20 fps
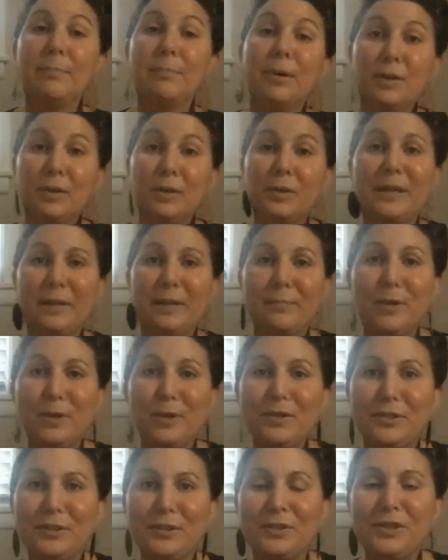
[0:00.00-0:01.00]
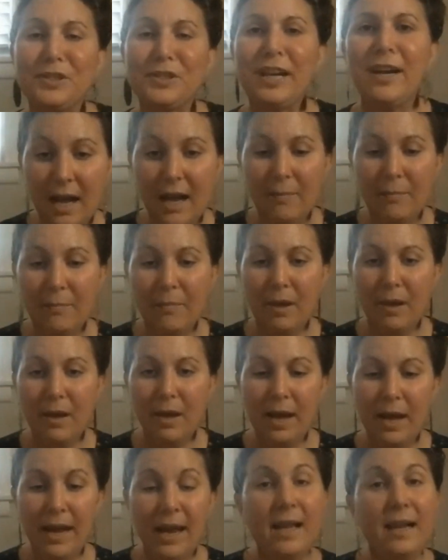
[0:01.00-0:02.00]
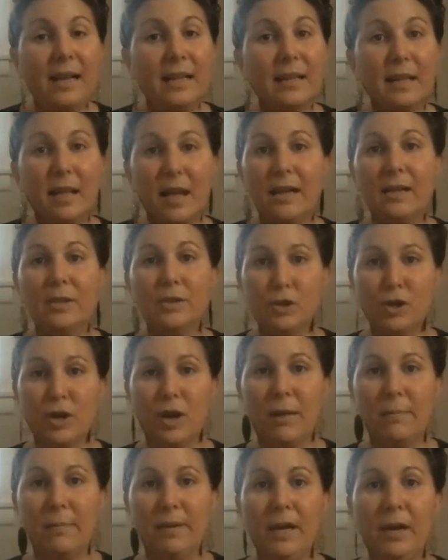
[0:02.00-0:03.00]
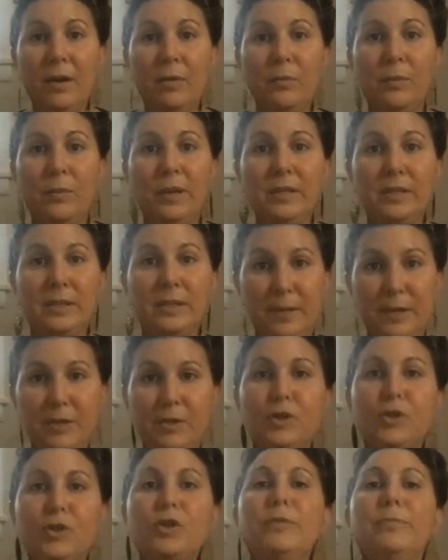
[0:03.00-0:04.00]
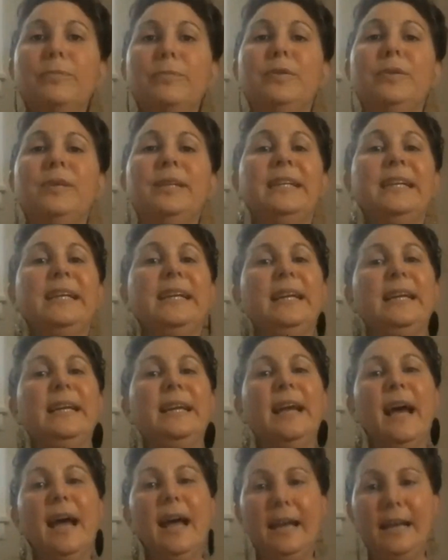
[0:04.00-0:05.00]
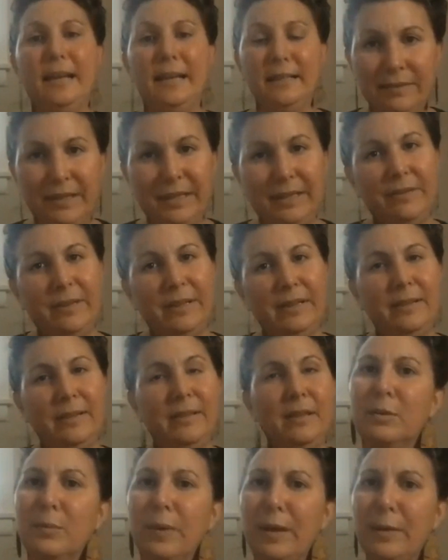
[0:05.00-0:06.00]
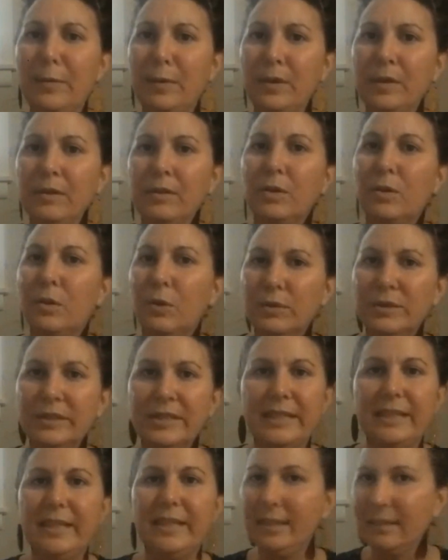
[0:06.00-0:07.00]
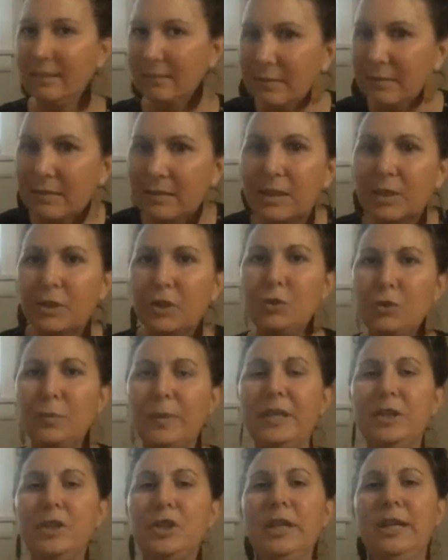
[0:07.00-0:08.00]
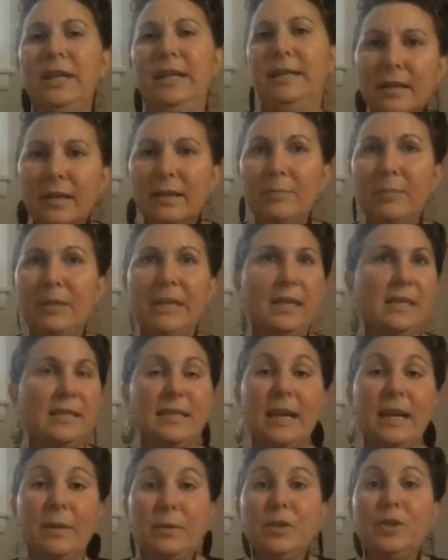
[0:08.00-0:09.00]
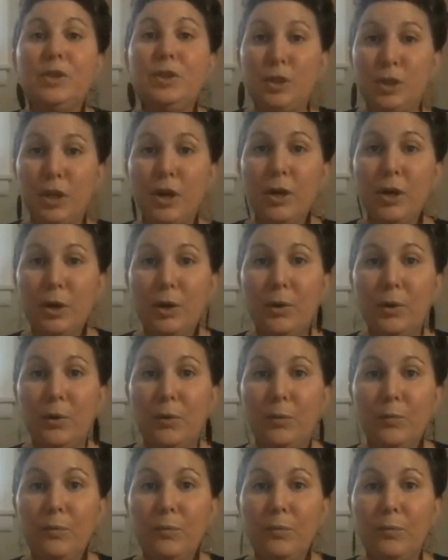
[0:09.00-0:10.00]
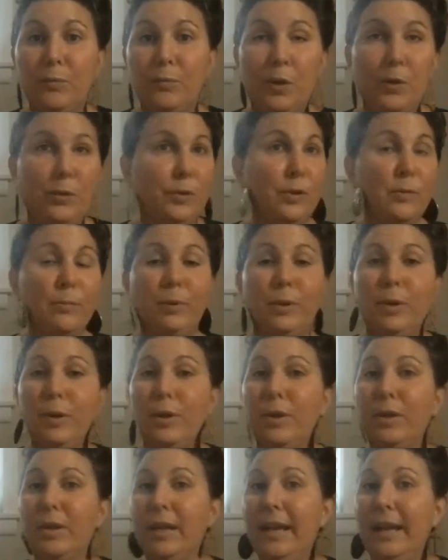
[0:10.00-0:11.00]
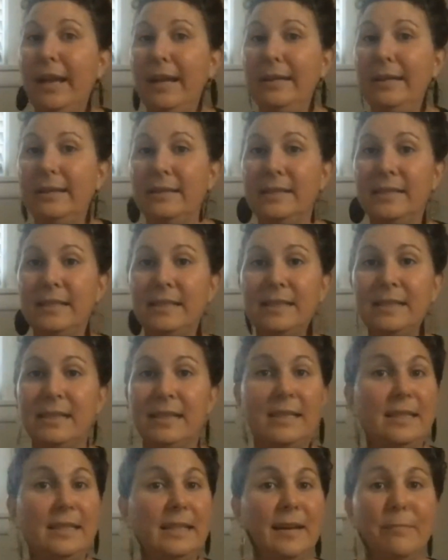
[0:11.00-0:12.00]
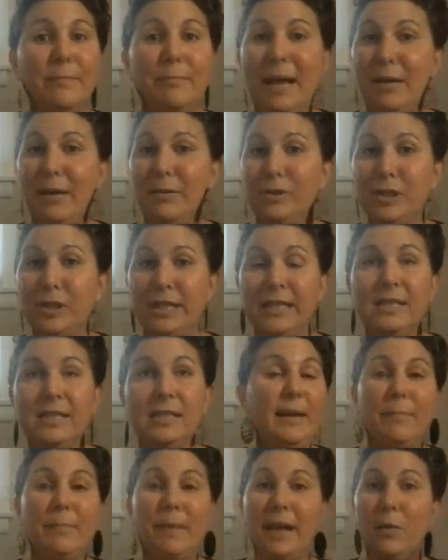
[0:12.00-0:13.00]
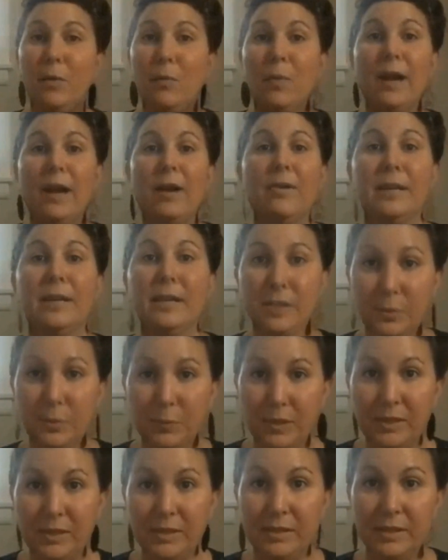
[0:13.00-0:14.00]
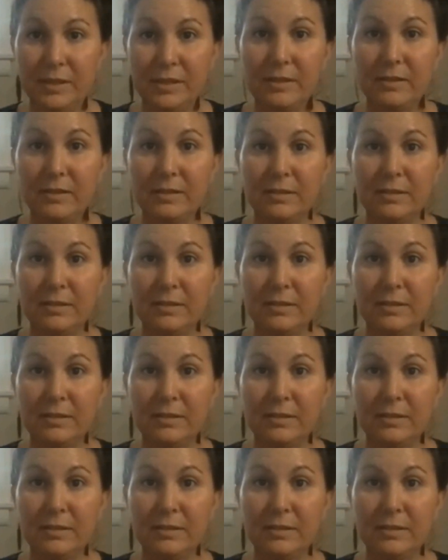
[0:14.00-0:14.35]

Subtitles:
Quick personal share. I had a lot of trauma with spiritual community and even wayward culty situation because I was so vulnerable and didn't have boundaries. My awareness was